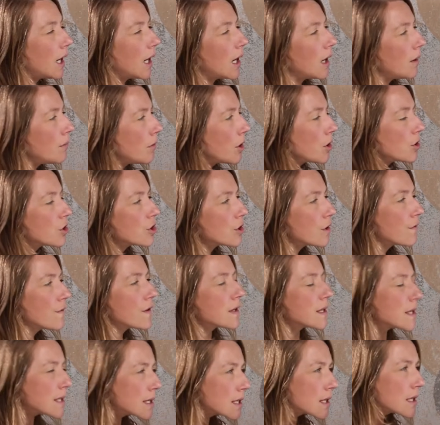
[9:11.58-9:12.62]
I'm not sure if
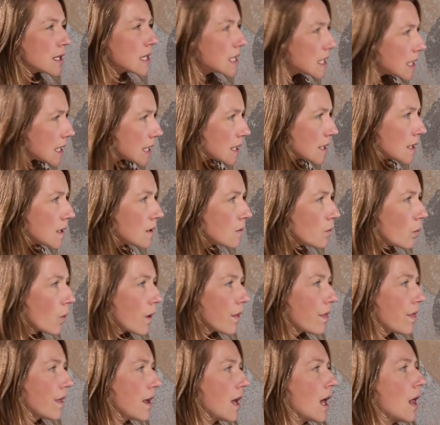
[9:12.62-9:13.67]
this is consistent
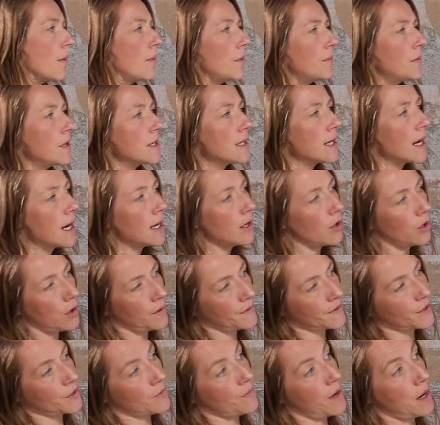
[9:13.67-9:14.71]
with the album design.
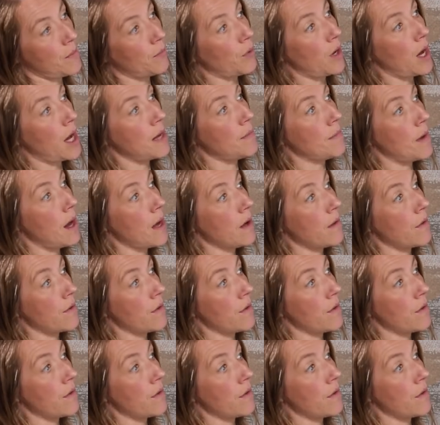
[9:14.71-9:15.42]
Also, my bride might